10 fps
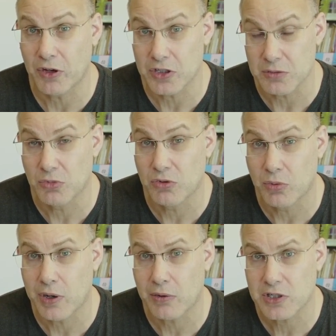to move
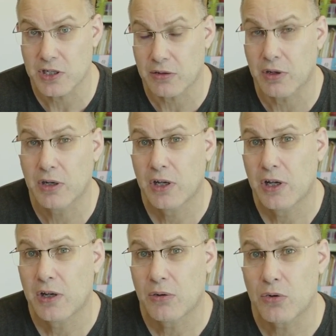where, etc.
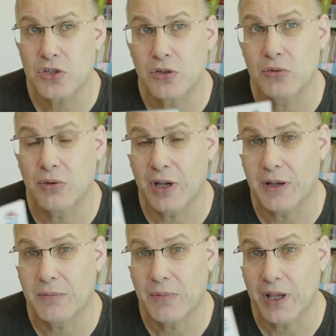
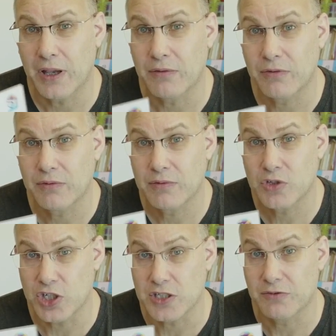Also have
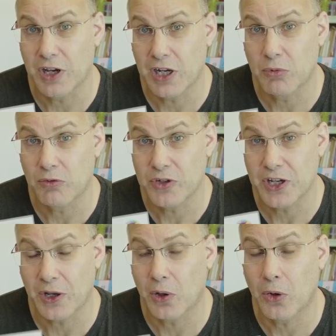sheets available for
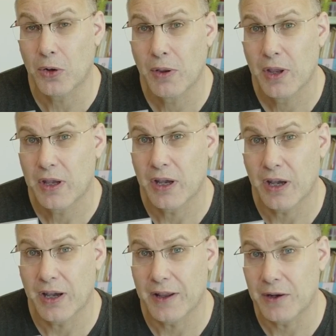download,
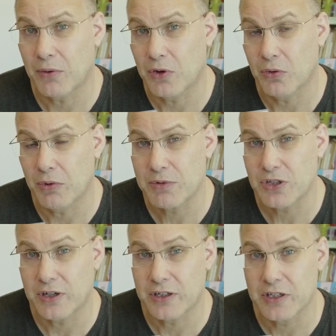and they're on her
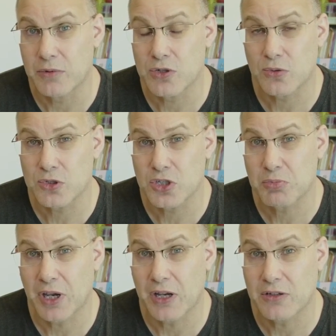website under the resources
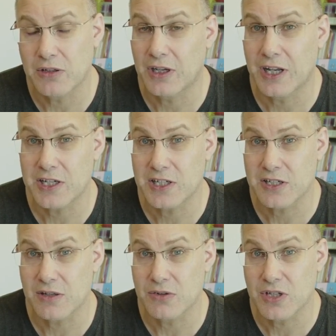page, and you can access
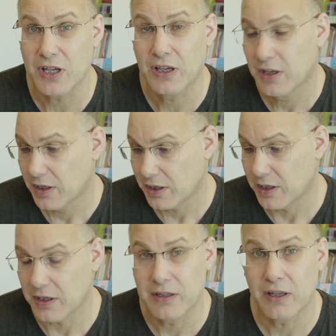those there.
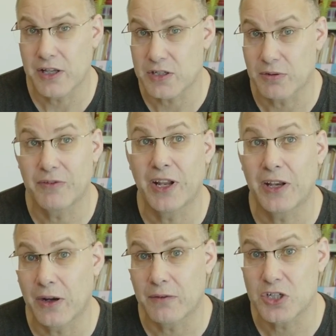And that's what I've done
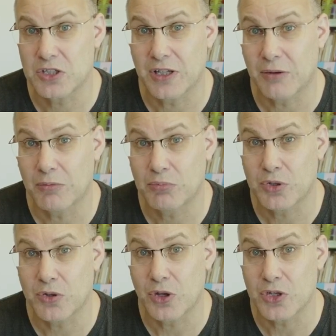here. I've just
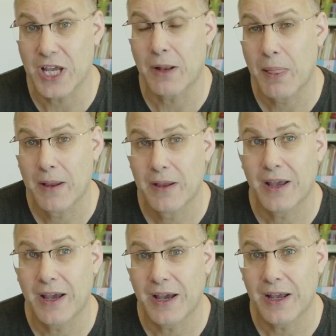printed those out,
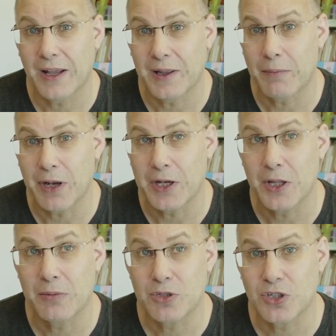laminated
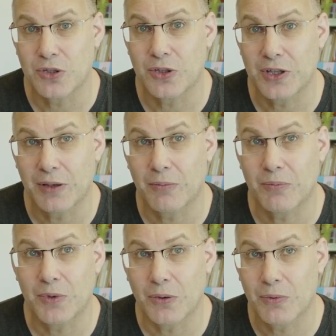them so that
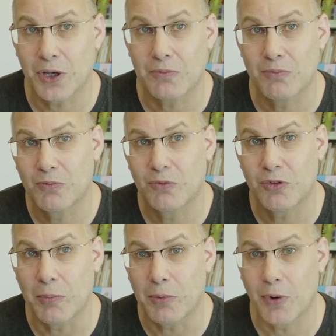I can
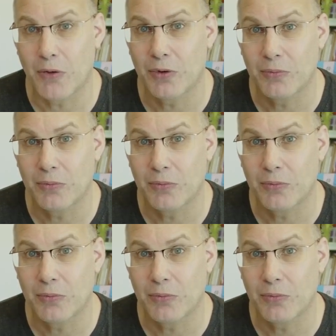flip them over and